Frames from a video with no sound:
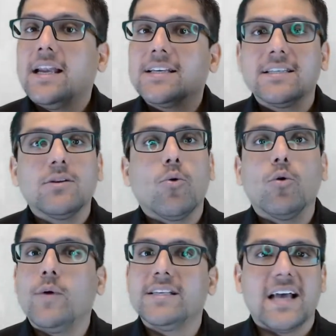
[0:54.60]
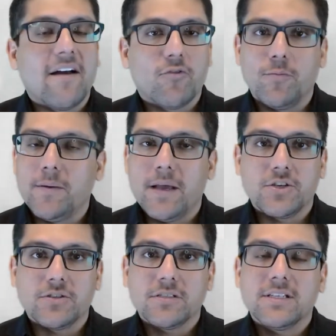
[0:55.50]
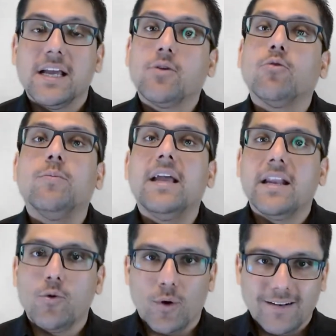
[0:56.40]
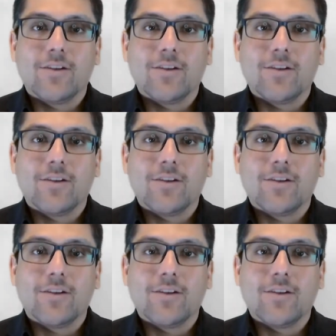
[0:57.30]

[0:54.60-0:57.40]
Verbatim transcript: it doesn't always have to be patients it could be anyone